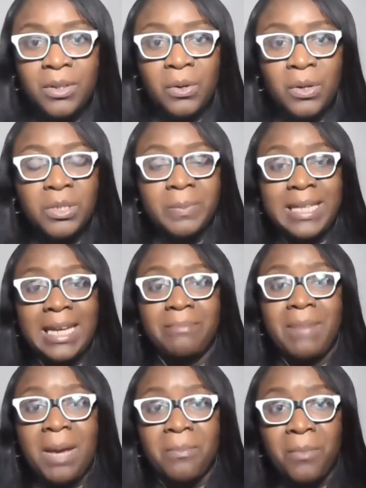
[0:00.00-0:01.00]
You're going to be
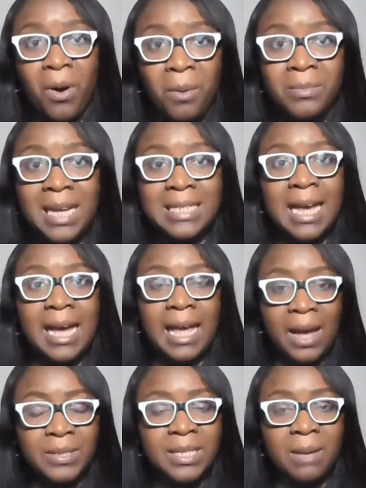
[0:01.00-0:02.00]
telling my mom that my
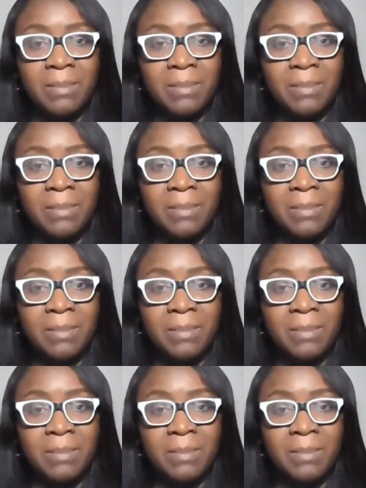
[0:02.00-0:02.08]
account is